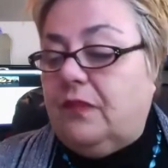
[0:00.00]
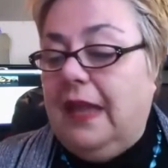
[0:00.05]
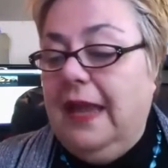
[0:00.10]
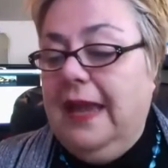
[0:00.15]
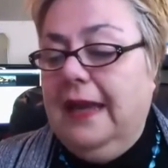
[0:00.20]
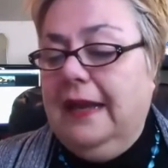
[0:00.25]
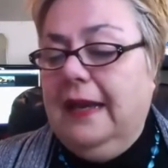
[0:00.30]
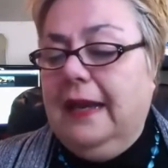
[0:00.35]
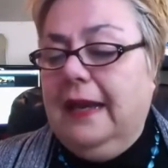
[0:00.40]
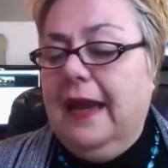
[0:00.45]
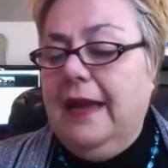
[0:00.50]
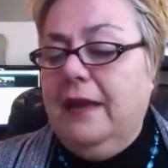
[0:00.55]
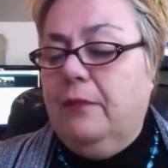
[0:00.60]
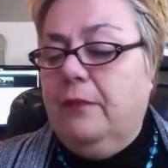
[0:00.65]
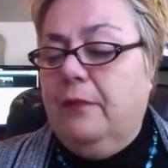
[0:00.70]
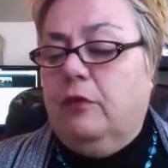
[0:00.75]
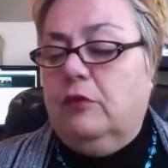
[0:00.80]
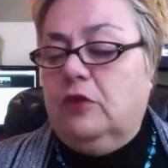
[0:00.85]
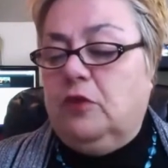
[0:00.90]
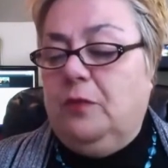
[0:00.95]
and a guy
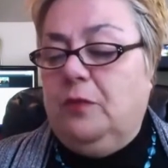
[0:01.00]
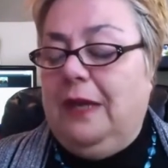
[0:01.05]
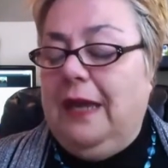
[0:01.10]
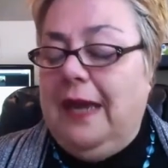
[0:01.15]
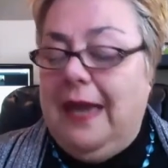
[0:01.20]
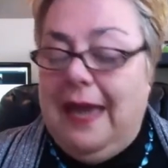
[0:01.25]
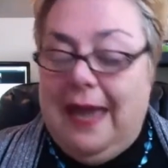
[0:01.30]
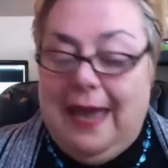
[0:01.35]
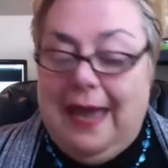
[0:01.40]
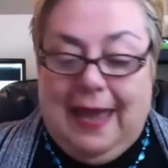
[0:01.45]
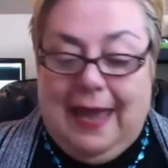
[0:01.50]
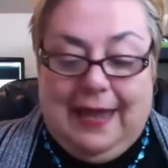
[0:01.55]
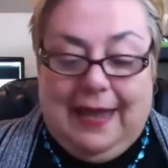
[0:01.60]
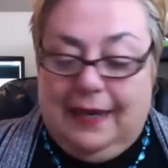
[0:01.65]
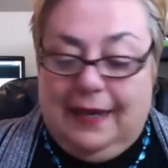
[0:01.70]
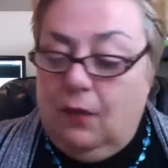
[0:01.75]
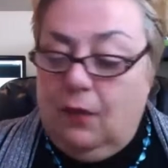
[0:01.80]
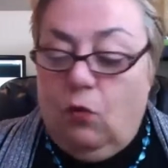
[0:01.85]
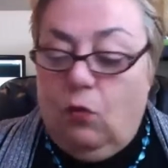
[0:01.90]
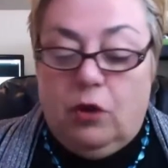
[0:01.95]
approached me and
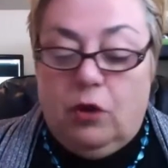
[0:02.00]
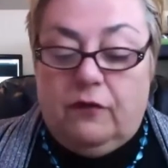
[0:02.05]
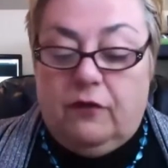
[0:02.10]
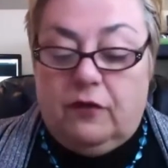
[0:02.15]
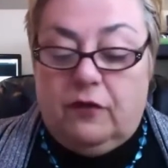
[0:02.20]
he worked